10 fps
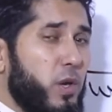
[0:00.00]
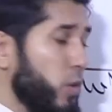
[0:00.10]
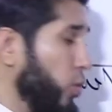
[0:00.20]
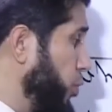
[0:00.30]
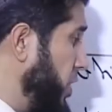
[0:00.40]

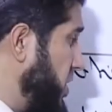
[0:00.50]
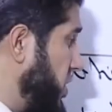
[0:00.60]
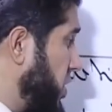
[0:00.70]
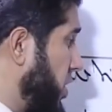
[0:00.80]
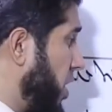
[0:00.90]

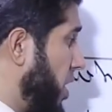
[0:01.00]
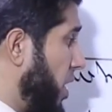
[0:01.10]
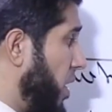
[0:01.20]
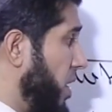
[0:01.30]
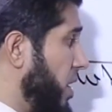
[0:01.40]
which
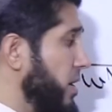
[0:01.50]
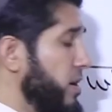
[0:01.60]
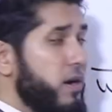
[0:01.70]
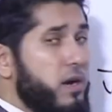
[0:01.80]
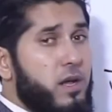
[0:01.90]

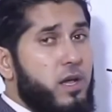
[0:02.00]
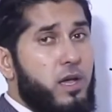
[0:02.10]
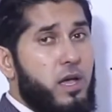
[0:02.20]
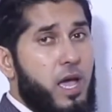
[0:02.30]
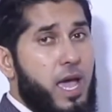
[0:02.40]
car
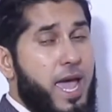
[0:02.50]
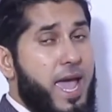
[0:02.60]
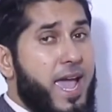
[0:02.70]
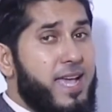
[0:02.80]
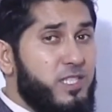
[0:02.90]

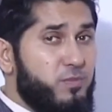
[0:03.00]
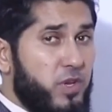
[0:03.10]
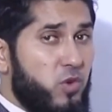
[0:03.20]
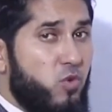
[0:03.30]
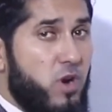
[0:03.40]
has
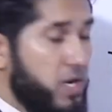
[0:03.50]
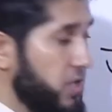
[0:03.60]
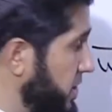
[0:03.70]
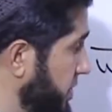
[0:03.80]
been washed